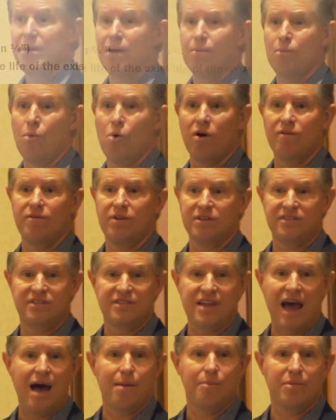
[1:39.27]
more of a
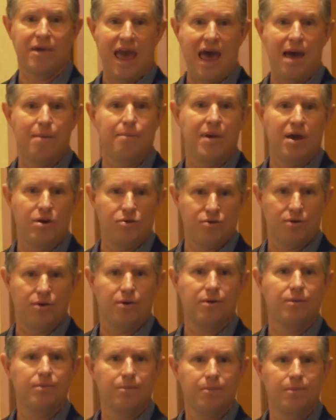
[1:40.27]
stopgap measure,
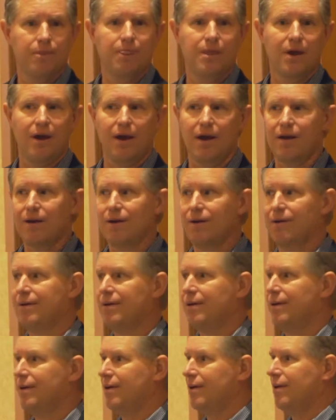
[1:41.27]
okay?
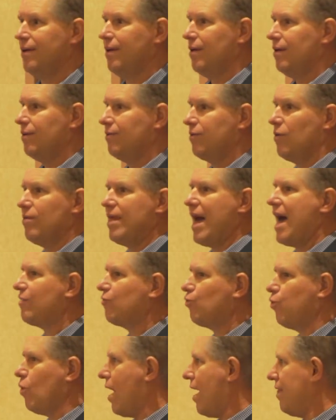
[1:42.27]
So that's
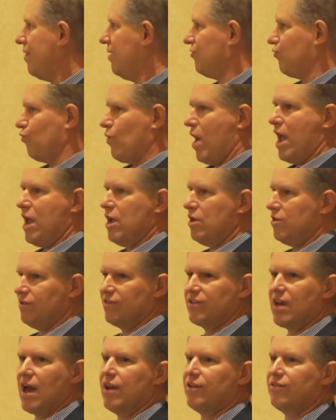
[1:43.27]
why this range is
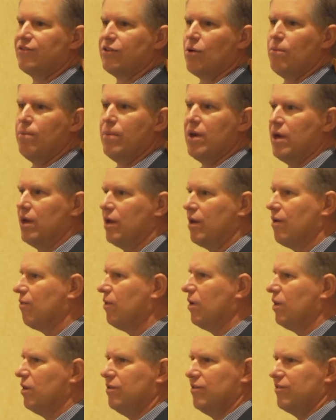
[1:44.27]
kind of so big. It
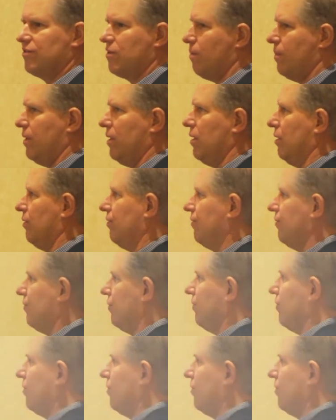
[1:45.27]
really just depends,